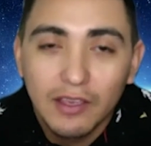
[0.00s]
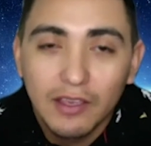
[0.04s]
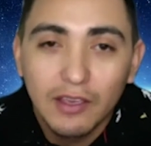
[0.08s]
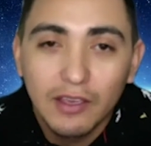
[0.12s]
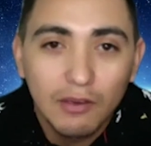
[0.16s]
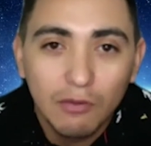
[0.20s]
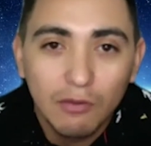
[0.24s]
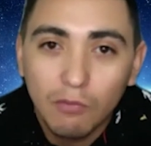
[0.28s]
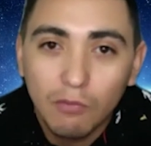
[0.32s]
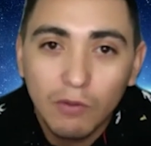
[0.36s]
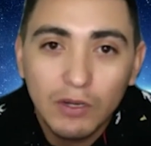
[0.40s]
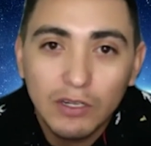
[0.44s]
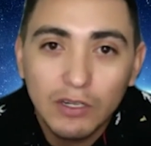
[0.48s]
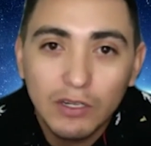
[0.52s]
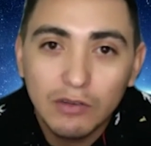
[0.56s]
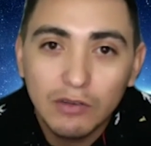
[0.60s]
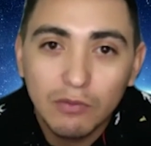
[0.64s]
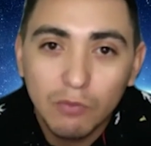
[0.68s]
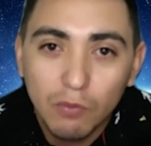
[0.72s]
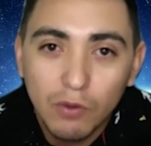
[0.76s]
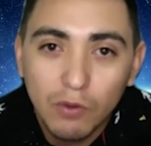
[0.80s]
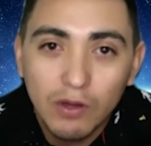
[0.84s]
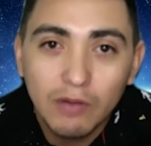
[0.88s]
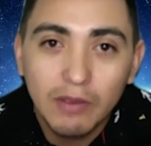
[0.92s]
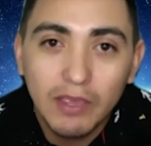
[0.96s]

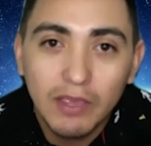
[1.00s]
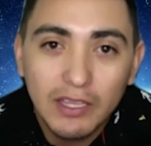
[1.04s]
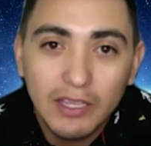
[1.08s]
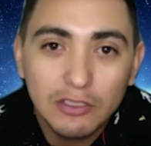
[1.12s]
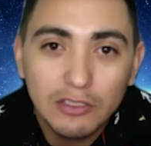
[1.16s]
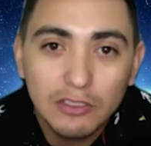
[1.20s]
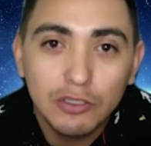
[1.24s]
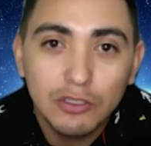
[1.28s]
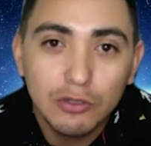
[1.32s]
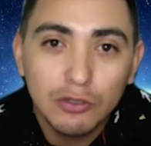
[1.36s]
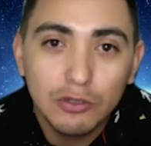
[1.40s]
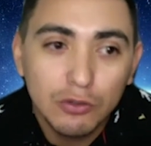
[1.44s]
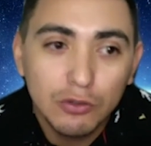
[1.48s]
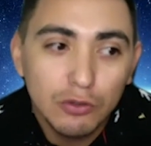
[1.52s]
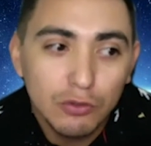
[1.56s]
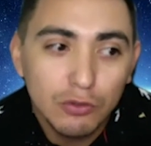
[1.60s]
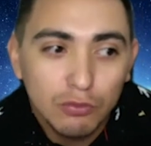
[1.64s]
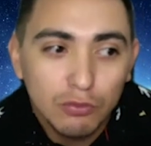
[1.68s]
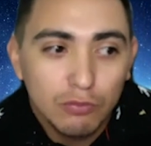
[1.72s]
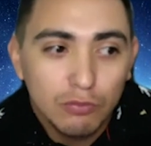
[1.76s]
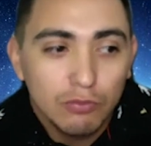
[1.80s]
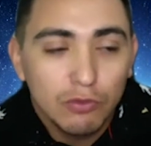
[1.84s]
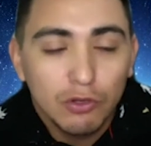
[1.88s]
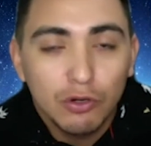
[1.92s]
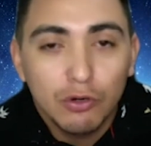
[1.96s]
what gets you
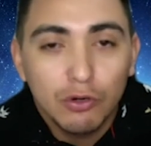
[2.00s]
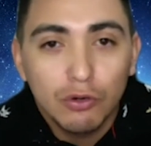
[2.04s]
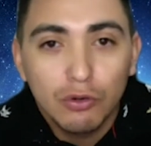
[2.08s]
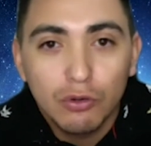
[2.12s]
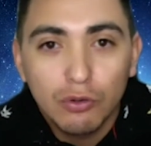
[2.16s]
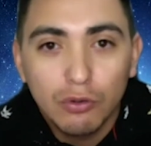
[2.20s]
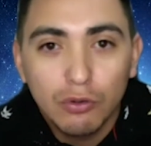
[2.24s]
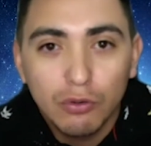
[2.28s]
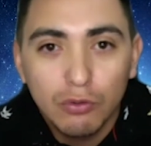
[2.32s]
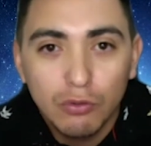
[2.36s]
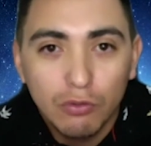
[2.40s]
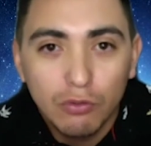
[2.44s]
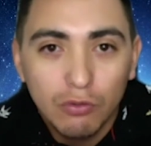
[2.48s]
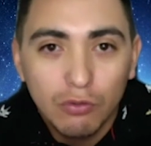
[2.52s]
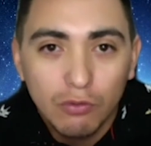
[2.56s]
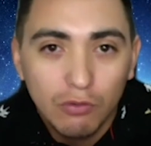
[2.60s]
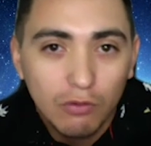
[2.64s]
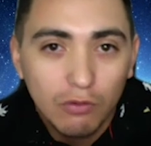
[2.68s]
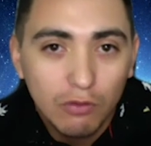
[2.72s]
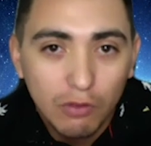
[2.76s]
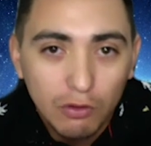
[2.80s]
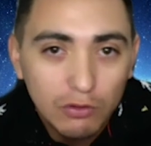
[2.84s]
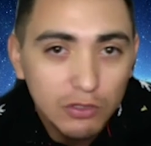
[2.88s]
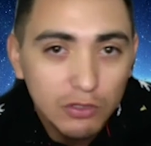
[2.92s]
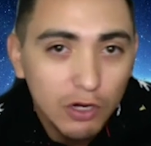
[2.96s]
through
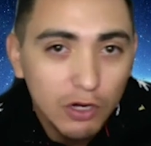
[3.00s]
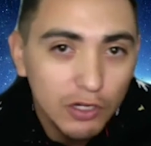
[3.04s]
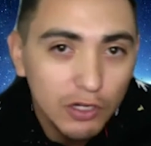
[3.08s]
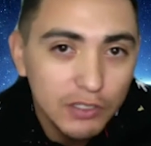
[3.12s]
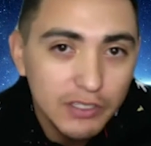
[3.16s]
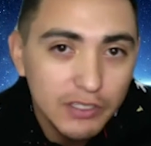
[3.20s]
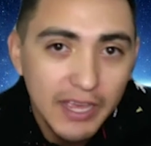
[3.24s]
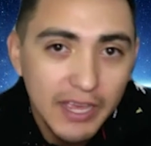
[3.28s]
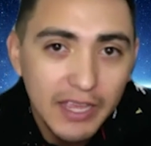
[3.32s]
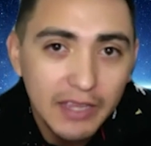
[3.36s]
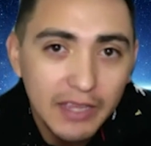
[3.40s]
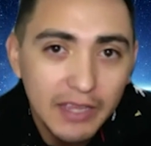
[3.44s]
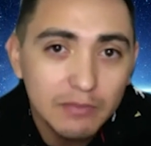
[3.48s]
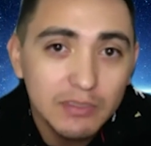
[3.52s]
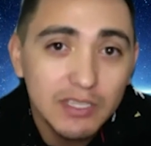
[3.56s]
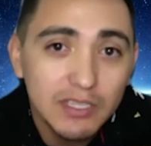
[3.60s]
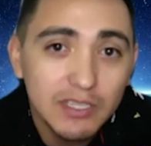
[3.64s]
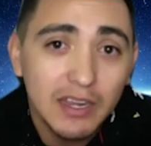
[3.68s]
those hard times?